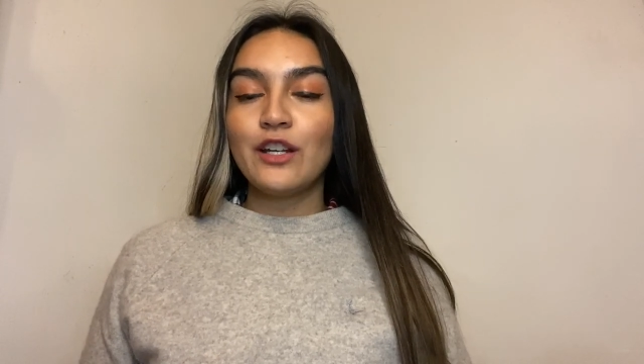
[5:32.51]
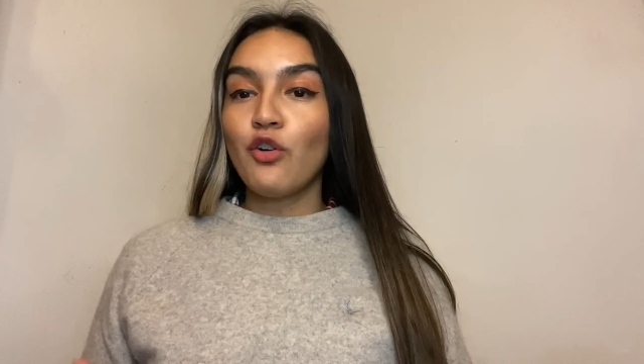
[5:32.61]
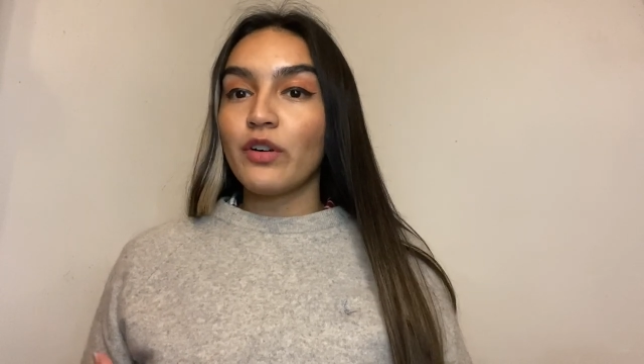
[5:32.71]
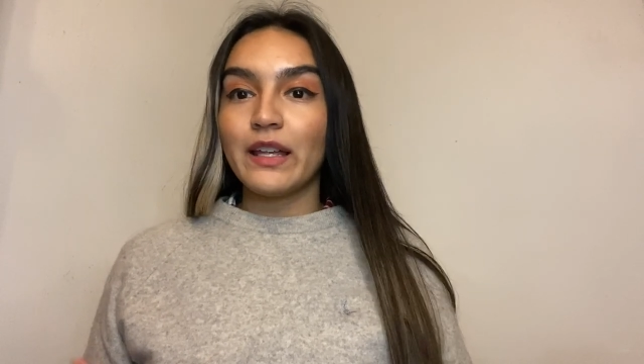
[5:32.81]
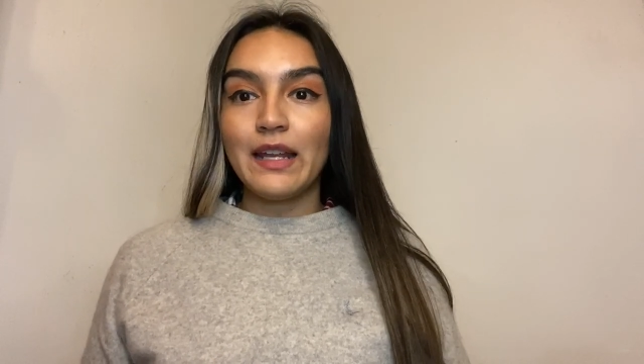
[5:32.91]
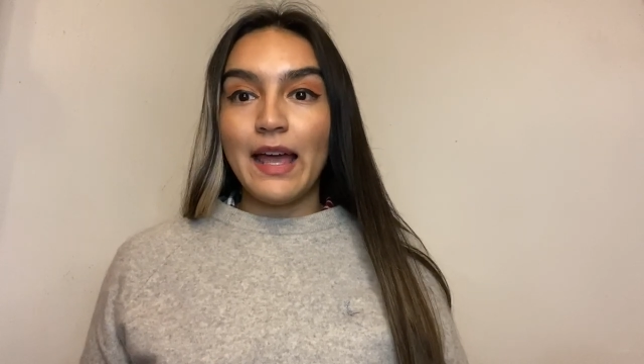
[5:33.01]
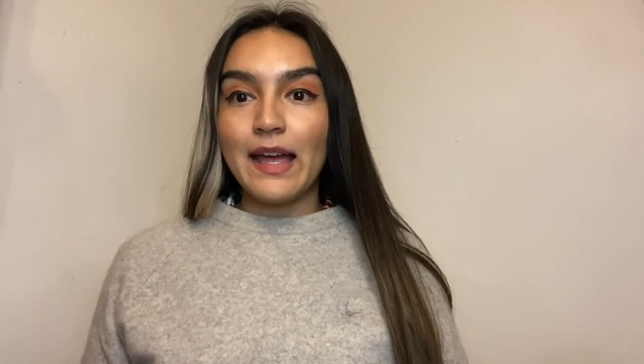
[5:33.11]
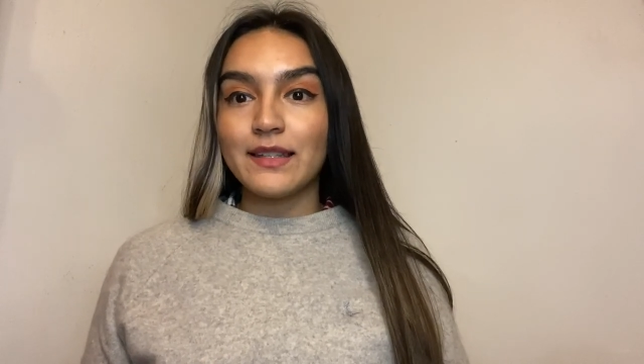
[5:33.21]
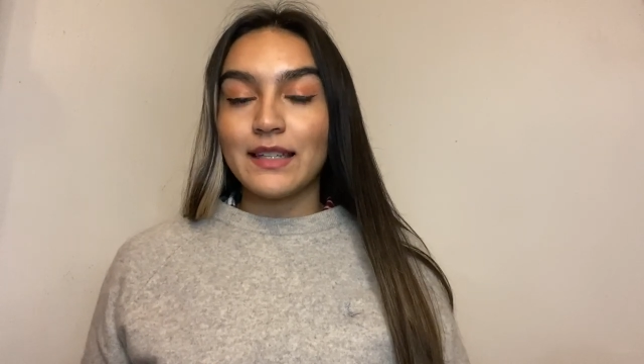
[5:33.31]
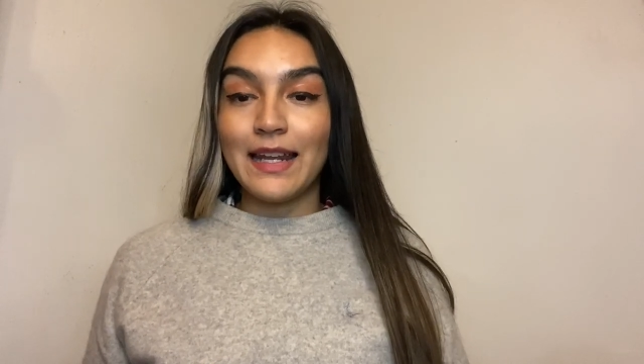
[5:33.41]
don't
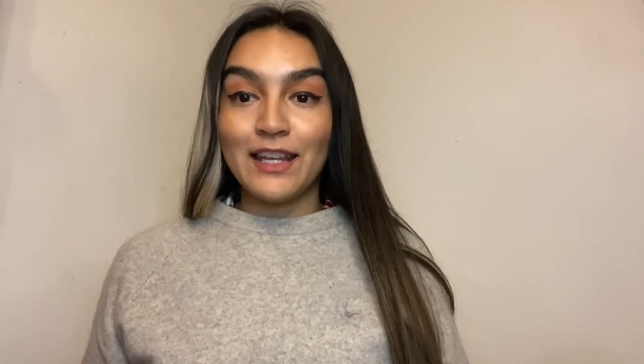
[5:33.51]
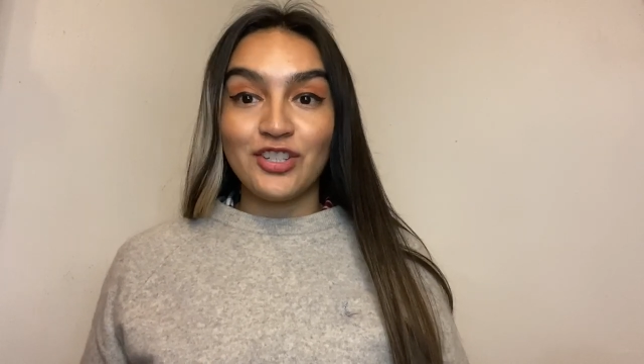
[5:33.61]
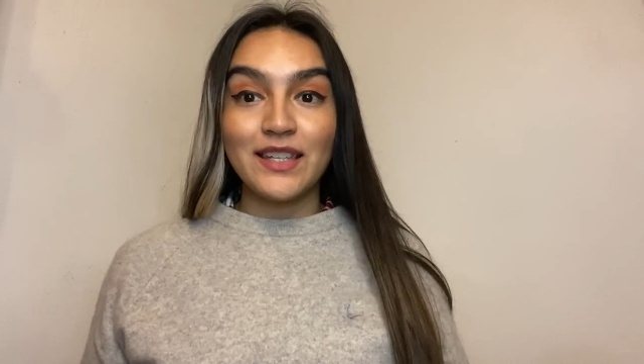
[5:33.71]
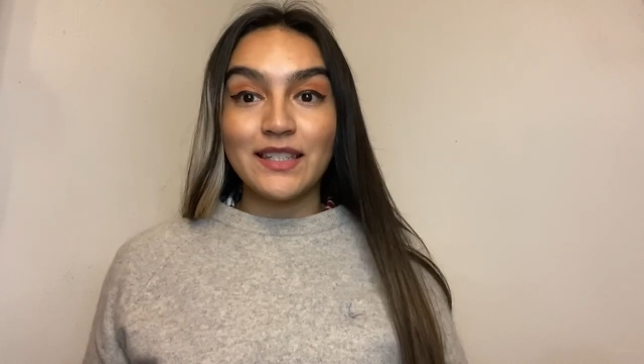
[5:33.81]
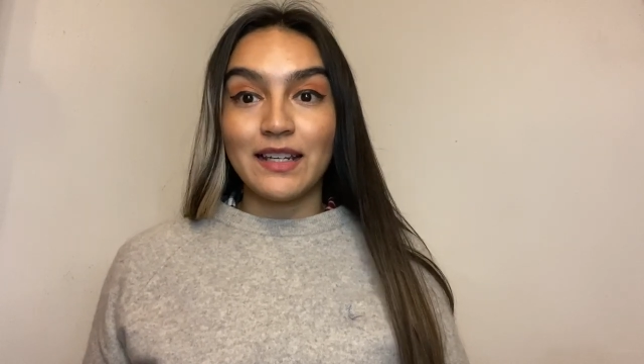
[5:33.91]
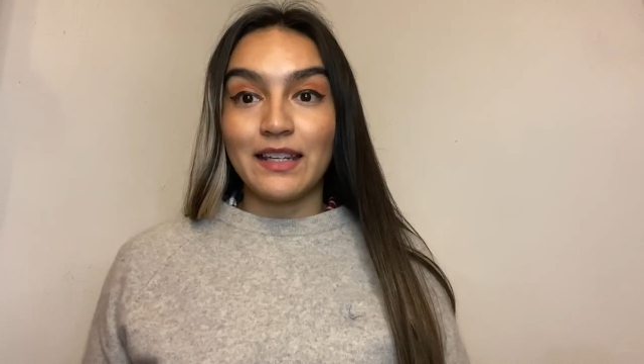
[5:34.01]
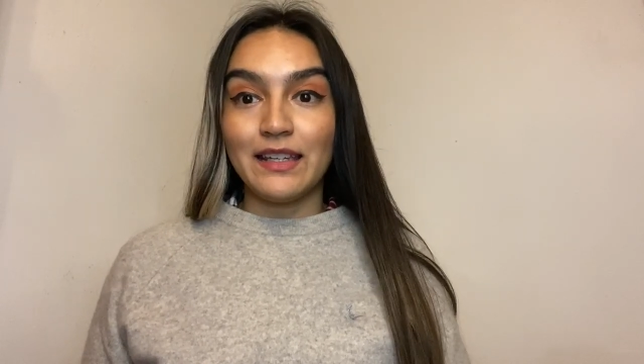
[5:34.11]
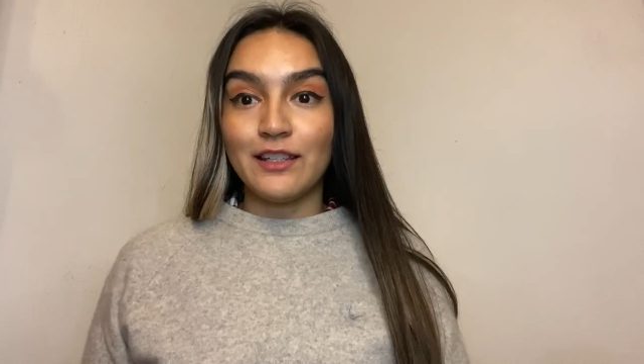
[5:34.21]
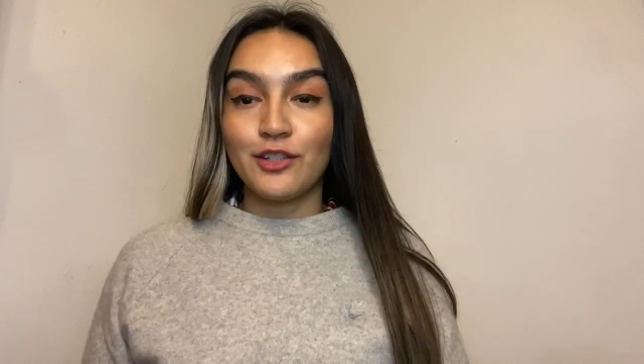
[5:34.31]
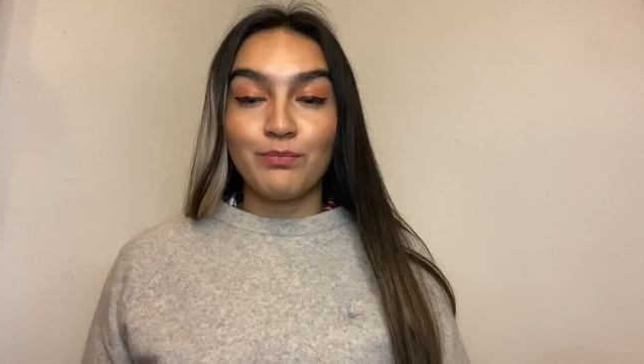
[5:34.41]
connect
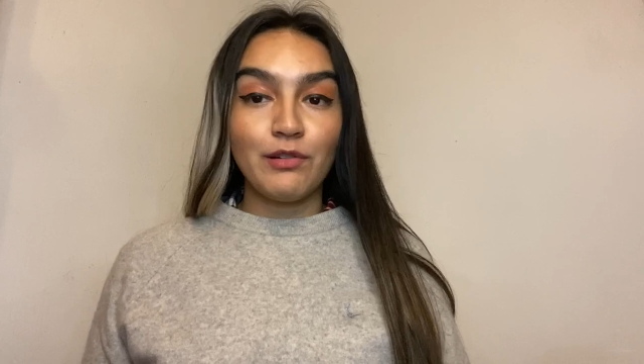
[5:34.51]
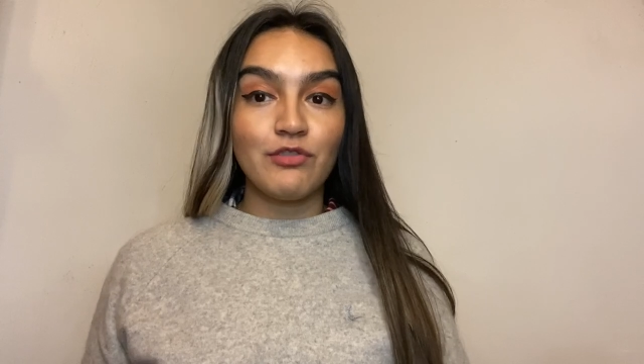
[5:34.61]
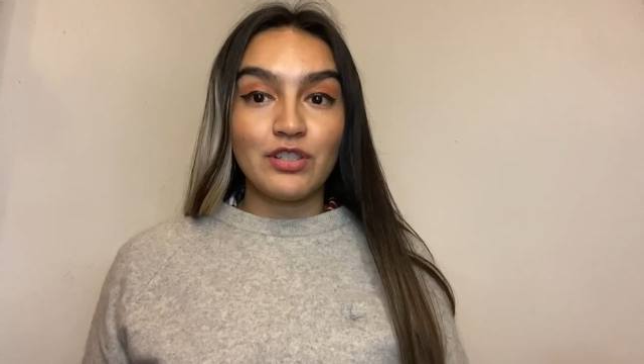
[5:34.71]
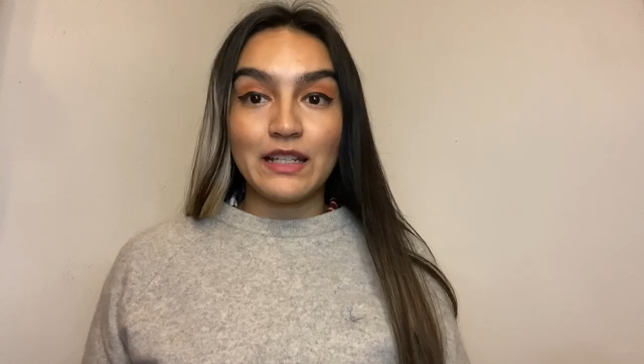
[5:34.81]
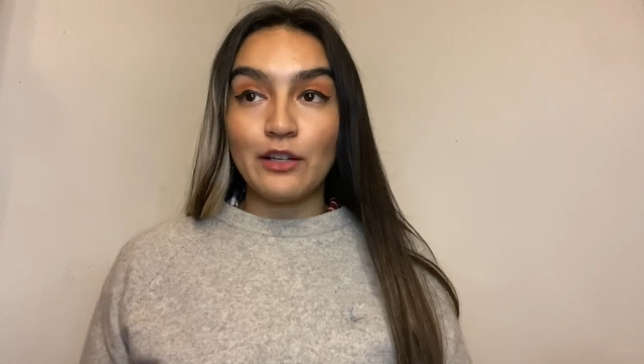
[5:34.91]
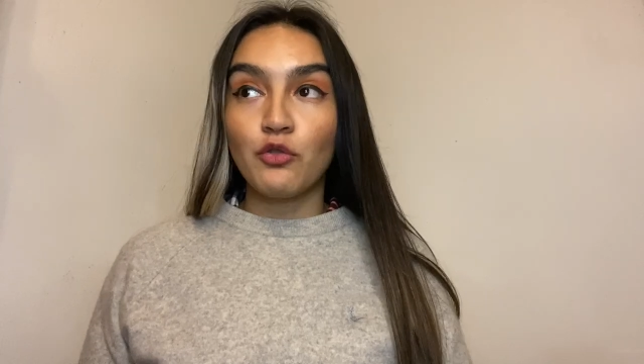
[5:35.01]
energetically, spiritually,